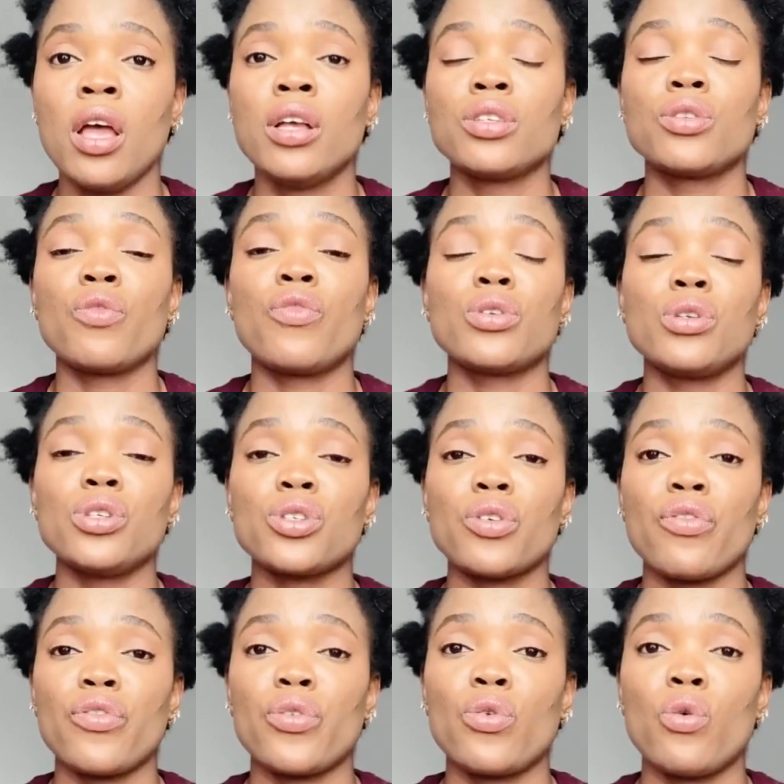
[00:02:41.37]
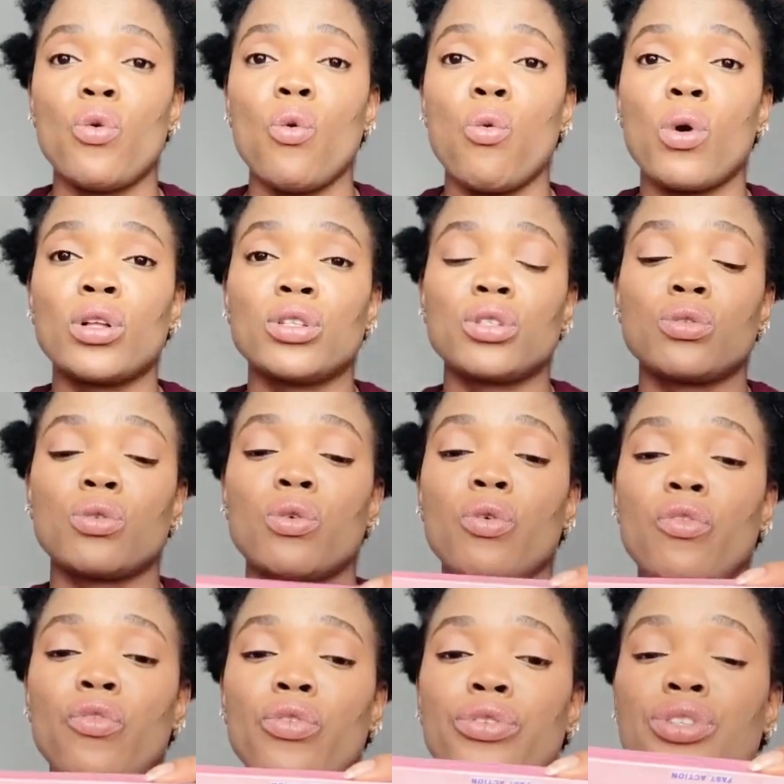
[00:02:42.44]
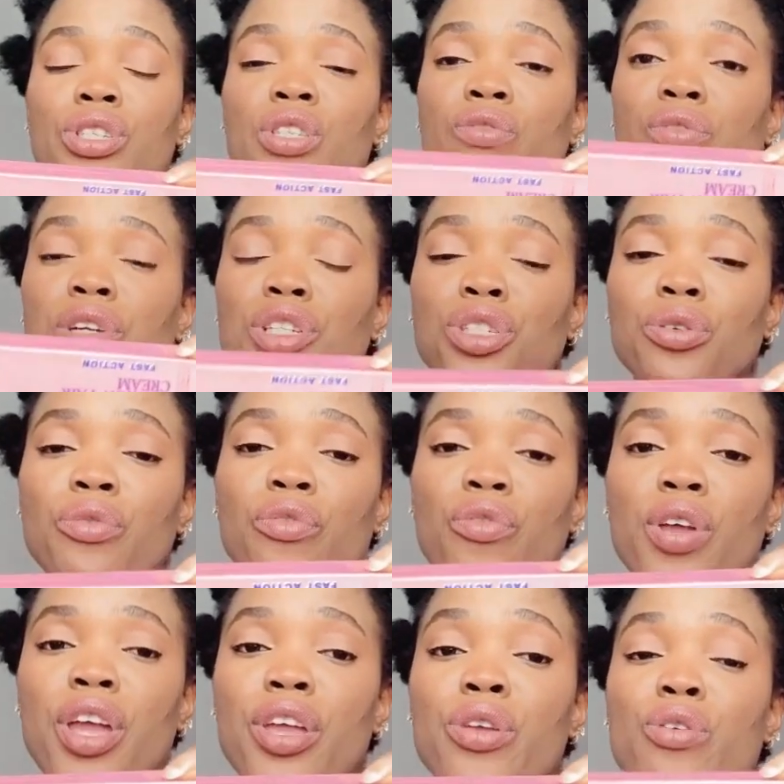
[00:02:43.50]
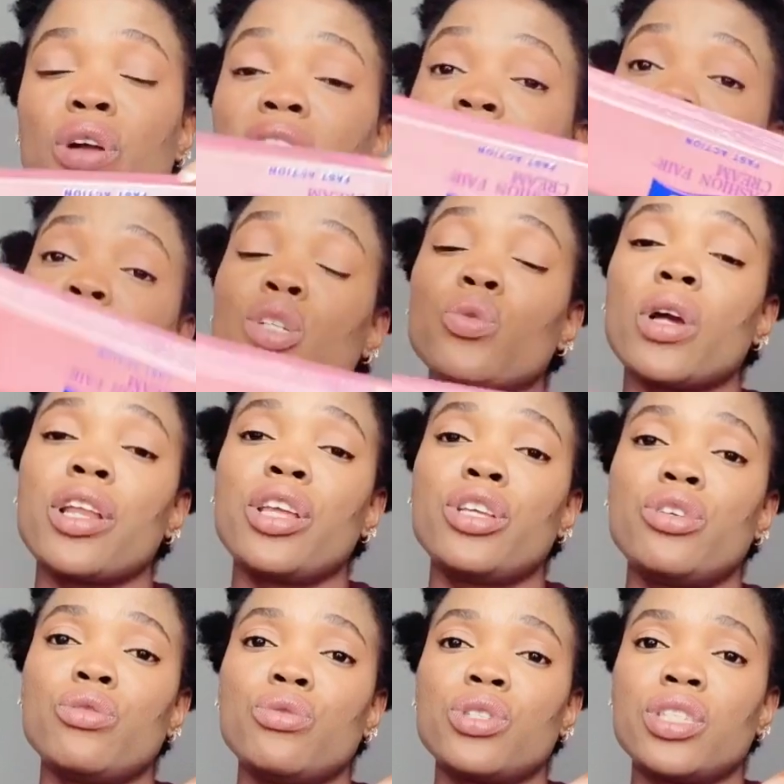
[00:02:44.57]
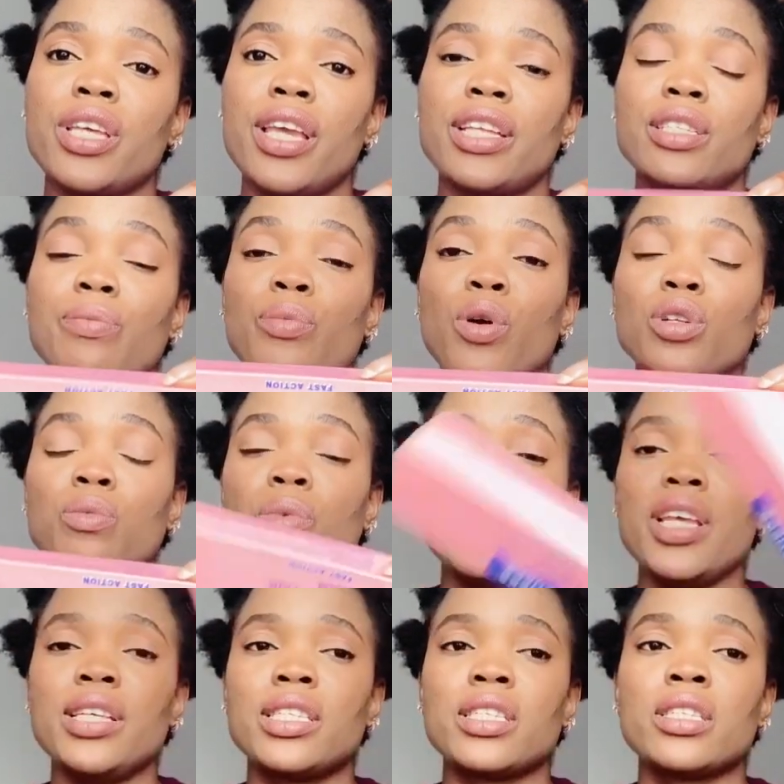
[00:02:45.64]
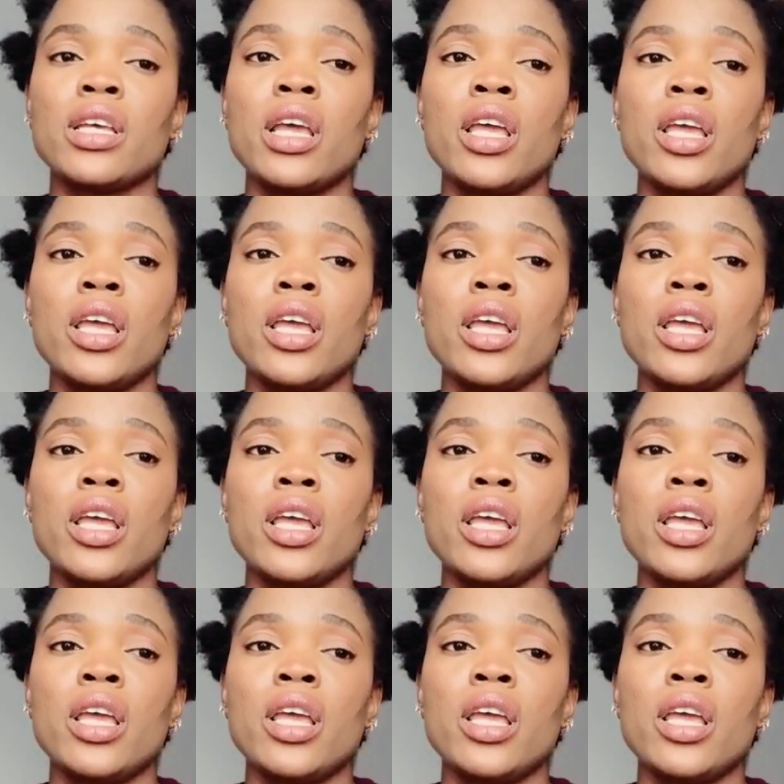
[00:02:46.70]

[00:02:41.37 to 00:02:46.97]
So for those of you who want to go for this Fashion Fair, you can actually use it, but please,